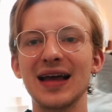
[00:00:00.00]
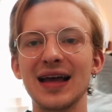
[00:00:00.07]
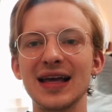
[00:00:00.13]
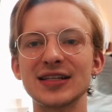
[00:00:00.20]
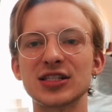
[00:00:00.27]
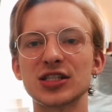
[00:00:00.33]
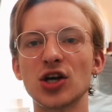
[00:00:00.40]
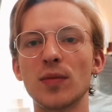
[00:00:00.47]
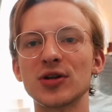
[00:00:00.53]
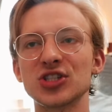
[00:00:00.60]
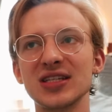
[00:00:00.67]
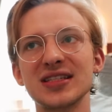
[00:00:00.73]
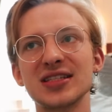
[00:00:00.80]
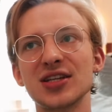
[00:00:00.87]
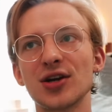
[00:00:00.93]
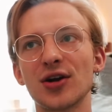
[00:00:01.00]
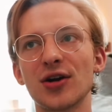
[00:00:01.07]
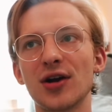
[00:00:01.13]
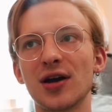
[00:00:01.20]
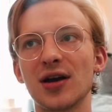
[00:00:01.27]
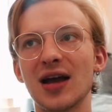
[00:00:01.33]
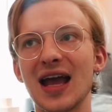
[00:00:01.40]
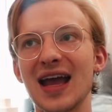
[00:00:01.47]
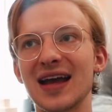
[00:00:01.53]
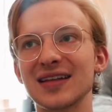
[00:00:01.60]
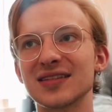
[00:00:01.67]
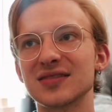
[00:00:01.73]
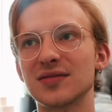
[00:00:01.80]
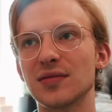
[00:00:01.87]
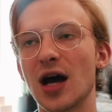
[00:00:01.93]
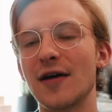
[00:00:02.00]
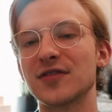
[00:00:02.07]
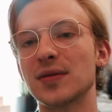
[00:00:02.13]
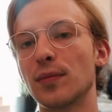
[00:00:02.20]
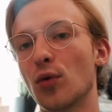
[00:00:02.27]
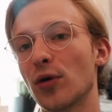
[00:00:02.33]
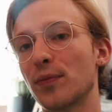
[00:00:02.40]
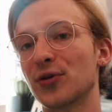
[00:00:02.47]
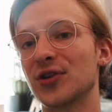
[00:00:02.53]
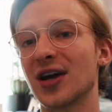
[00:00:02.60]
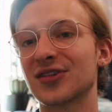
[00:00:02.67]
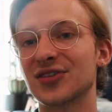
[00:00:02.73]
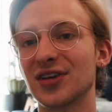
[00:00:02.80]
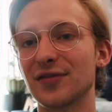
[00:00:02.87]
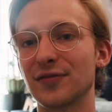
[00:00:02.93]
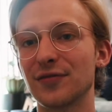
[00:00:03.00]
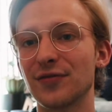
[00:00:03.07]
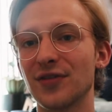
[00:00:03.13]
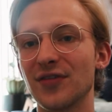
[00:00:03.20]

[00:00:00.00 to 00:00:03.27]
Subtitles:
is so much easier and often more productive